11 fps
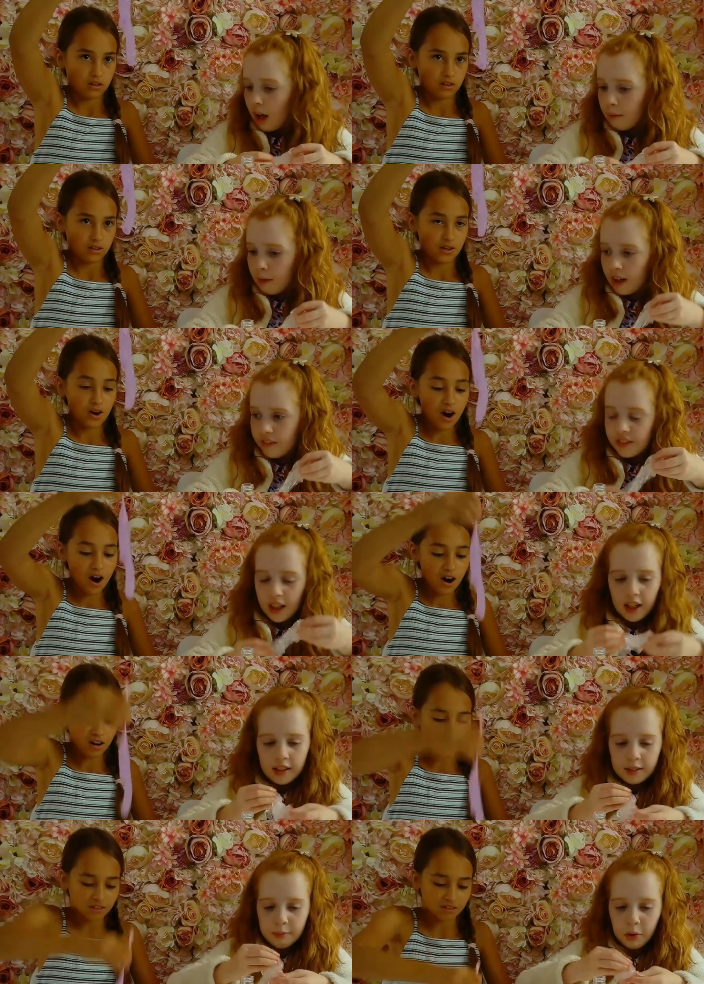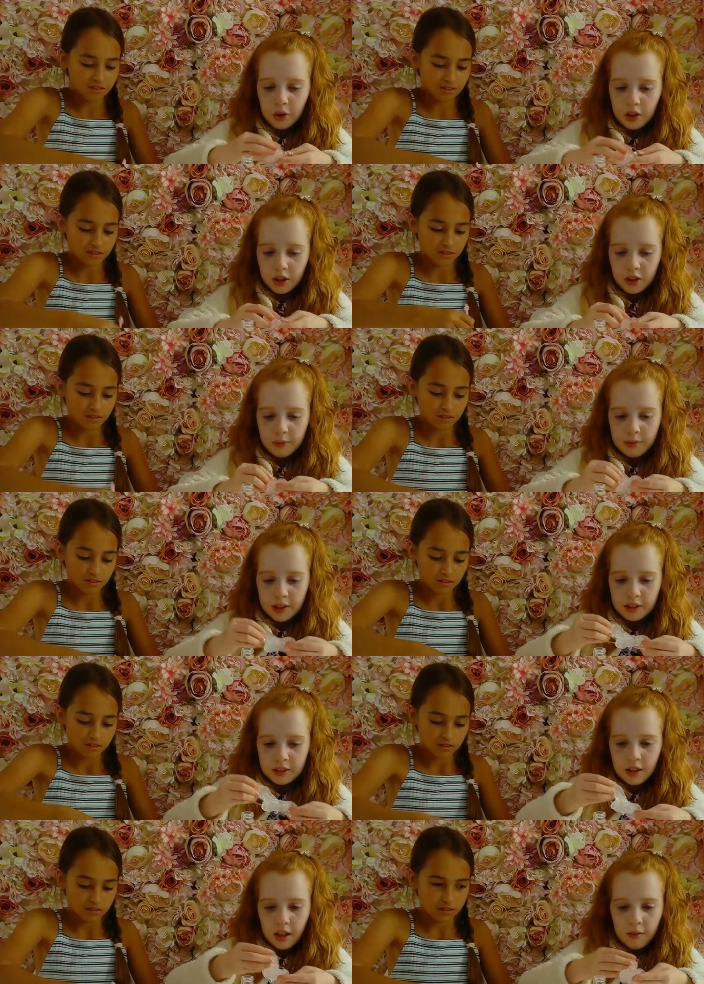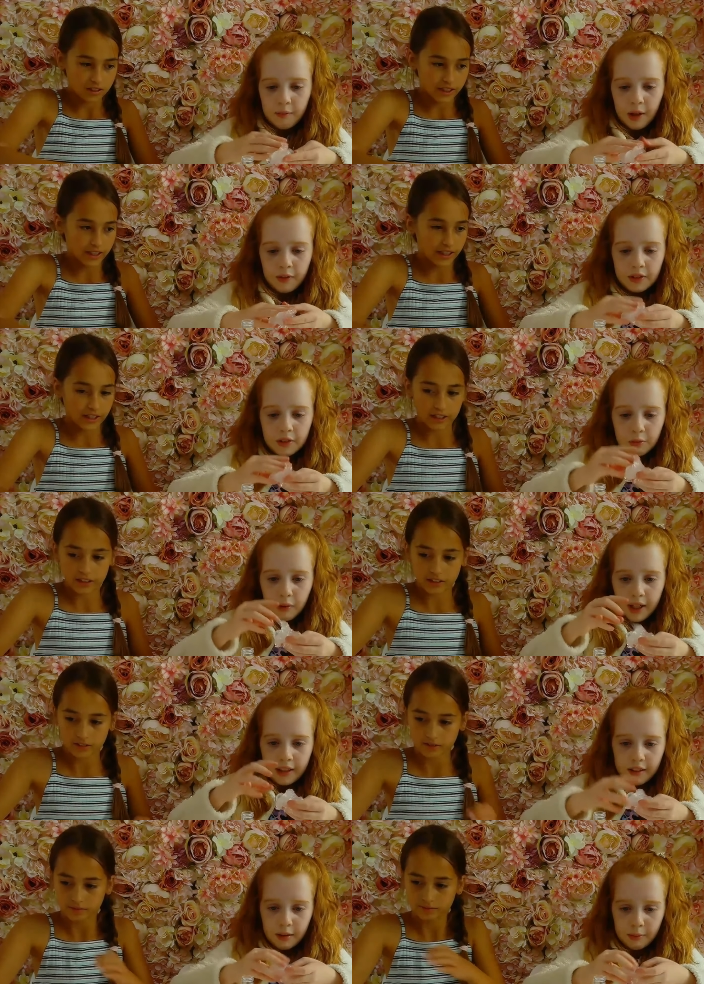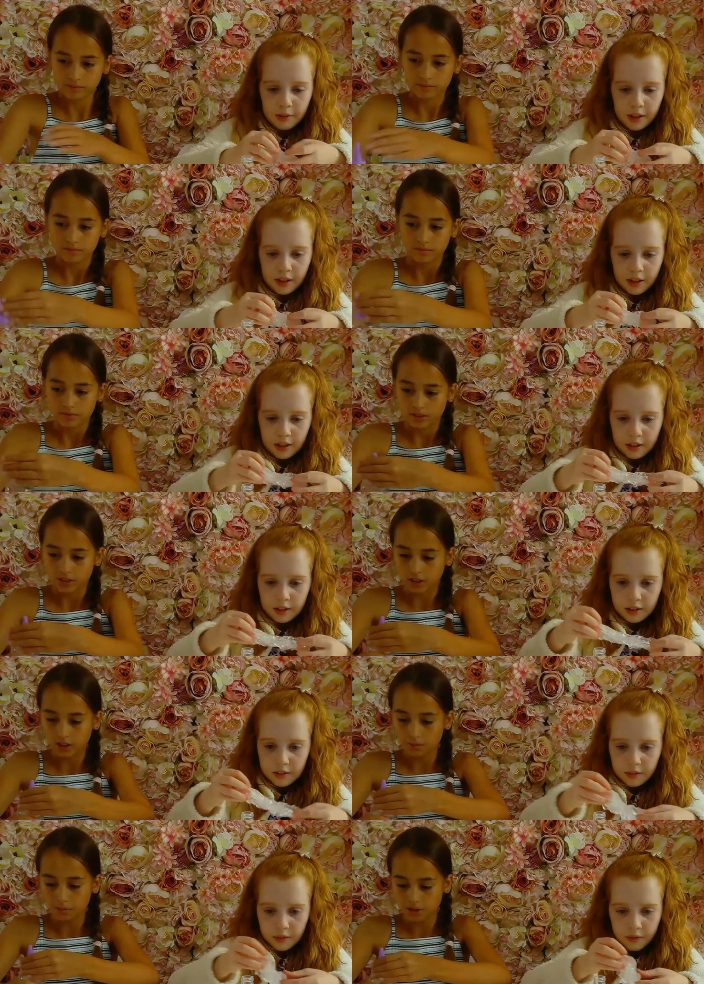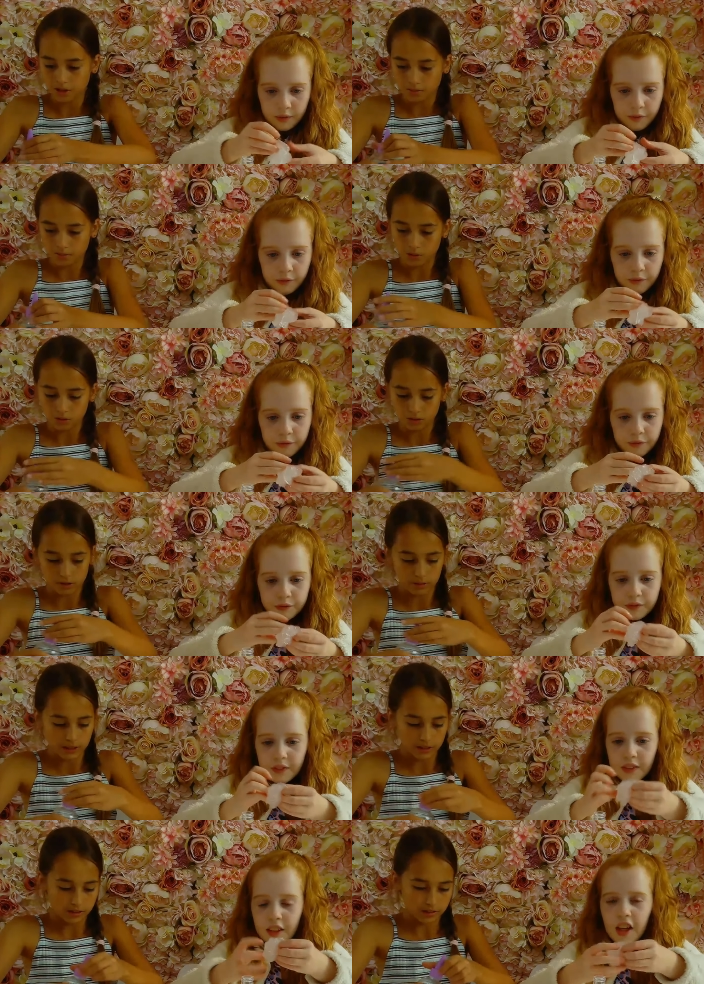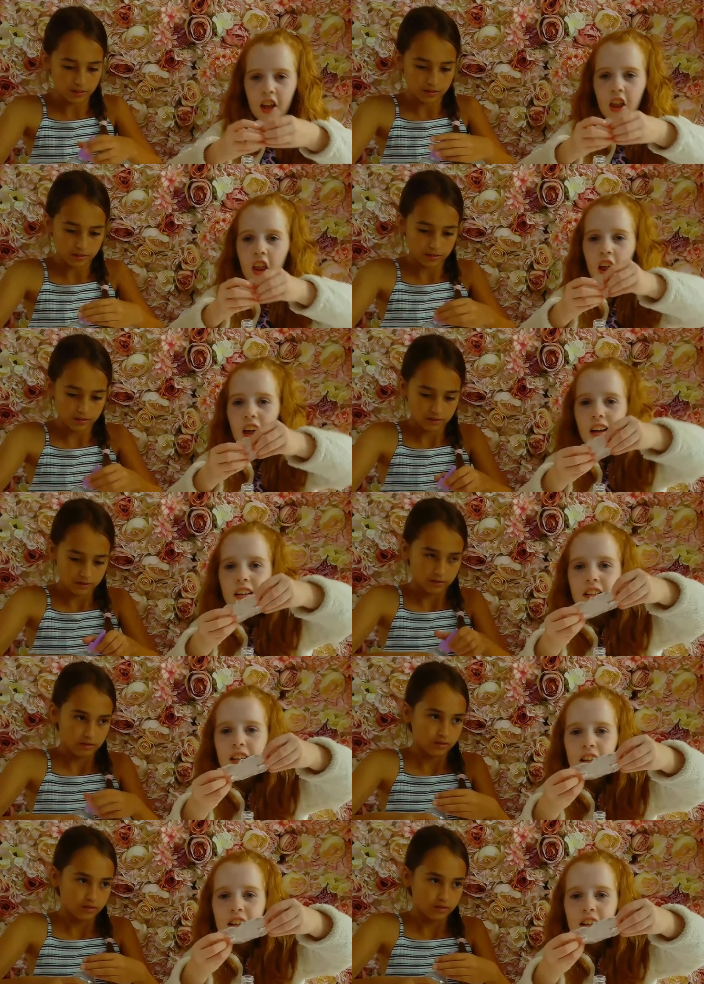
Speaker 1: I might have to ah! add more glue because my yeah. one's way slippery. I'm gonna put some more glue in.